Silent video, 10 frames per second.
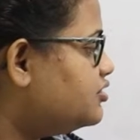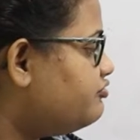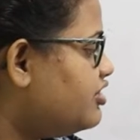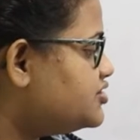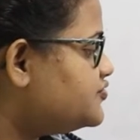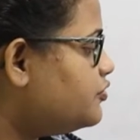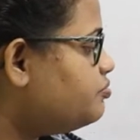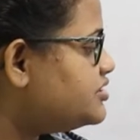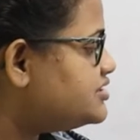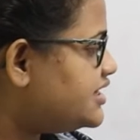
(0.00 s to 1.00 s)

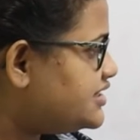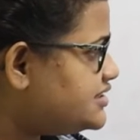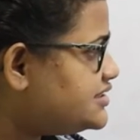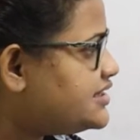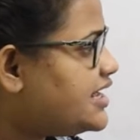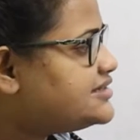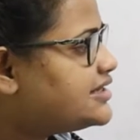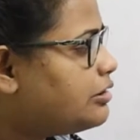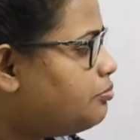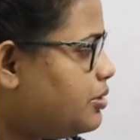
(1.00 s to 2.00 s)
transform this sentence as
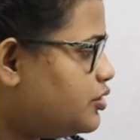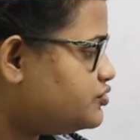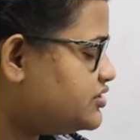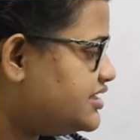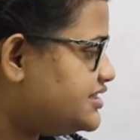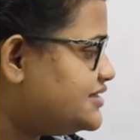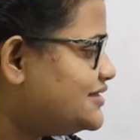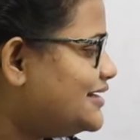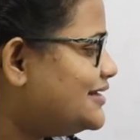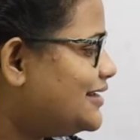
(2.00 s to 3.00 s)
a compound sentence,
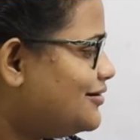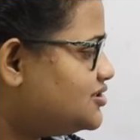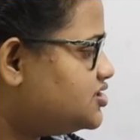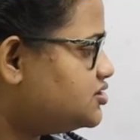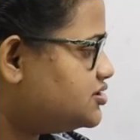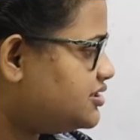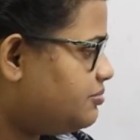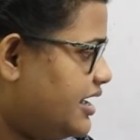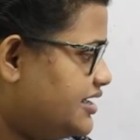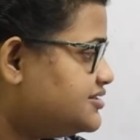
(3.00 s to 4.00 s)
it turns
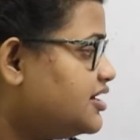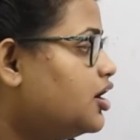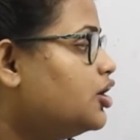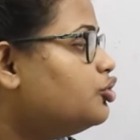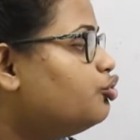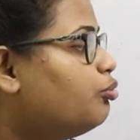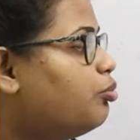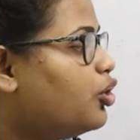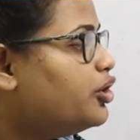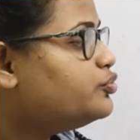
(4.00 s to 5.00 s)
up as The
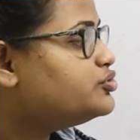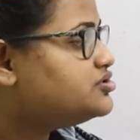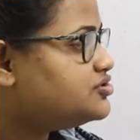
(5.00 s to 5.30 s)
boy was